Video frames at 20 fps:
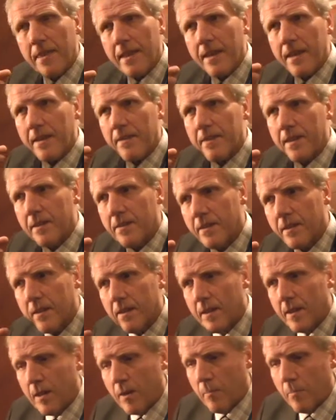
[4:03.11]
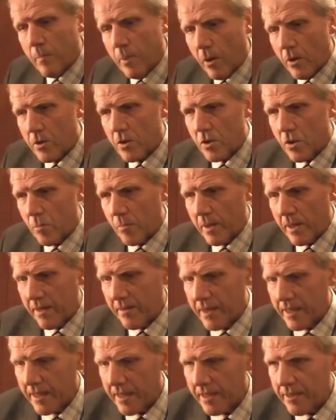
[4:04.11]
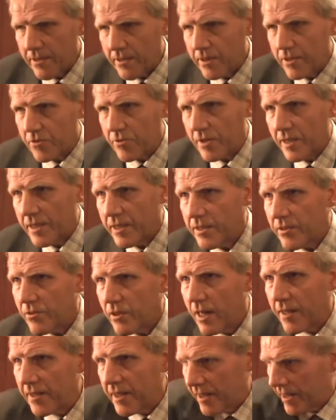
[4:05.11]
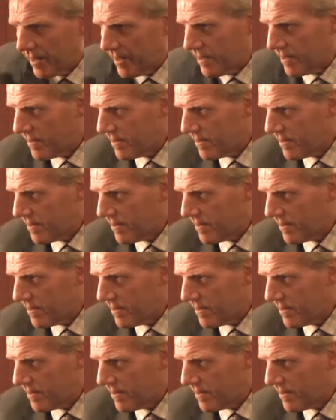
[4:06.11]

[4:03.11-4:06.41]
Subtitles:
I think that possibly the industry is running,